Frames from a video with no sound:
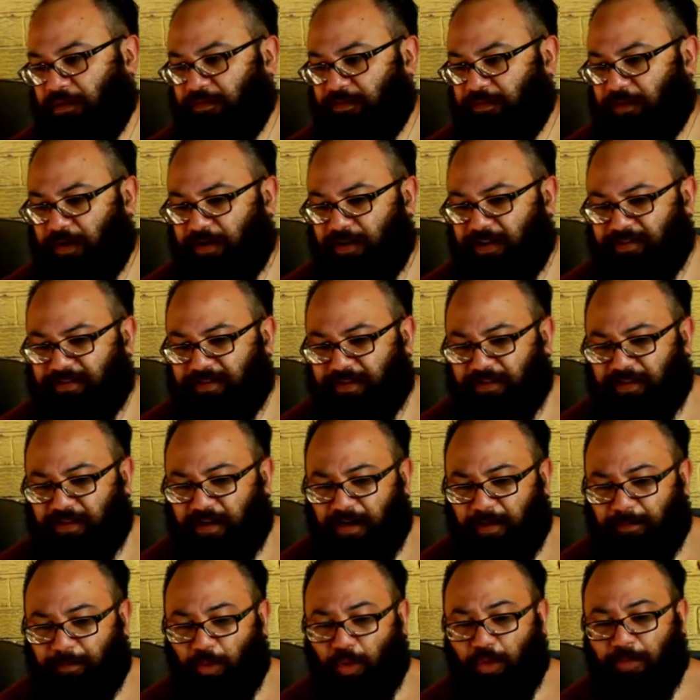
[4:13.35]
the only thing that
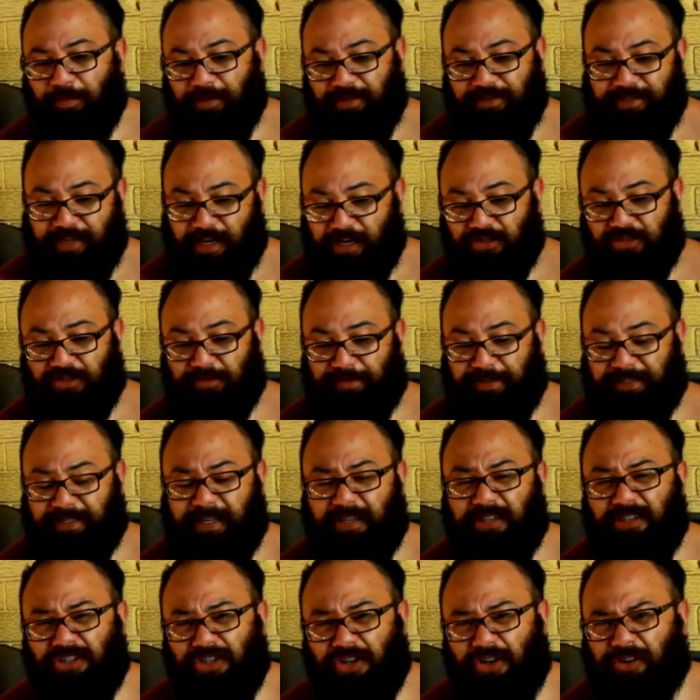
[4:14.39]
I'm almost
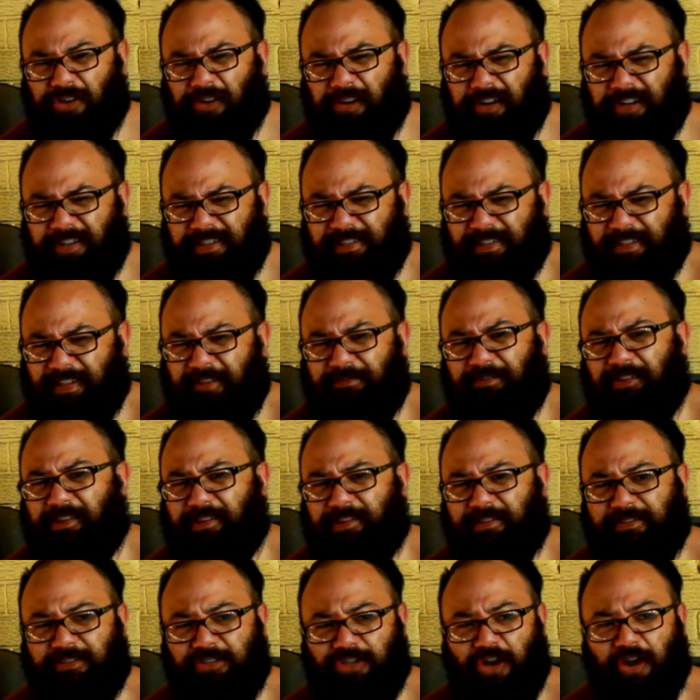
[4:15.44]
100% sure on is leaving
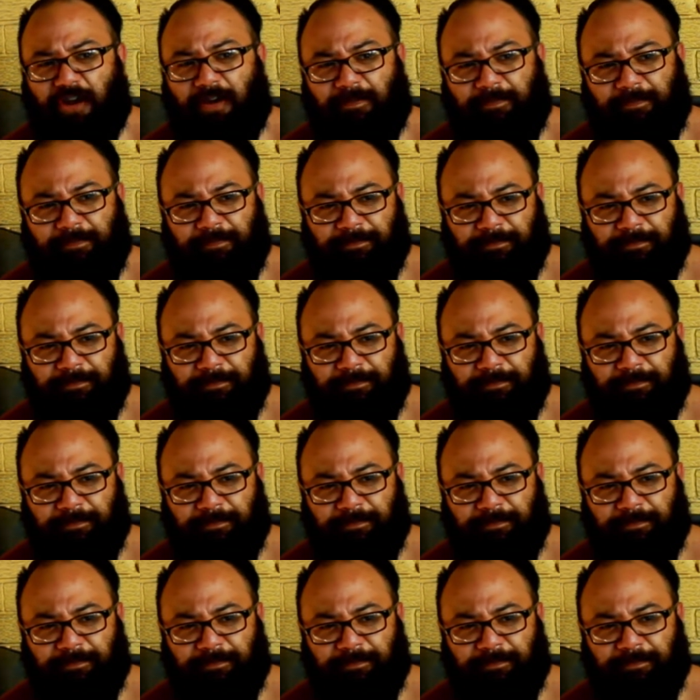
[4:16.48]
this job.